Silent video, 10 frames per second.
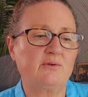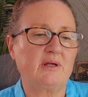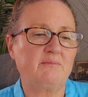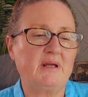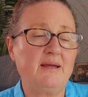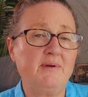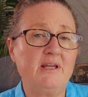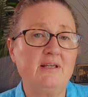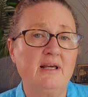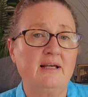And
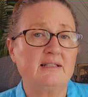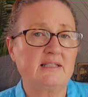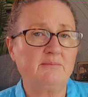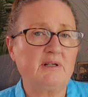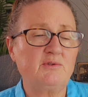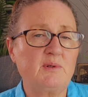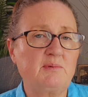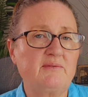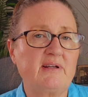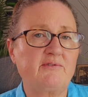maybe sometimes
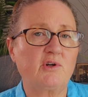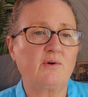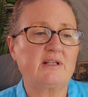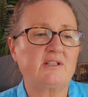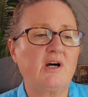people even have regrets.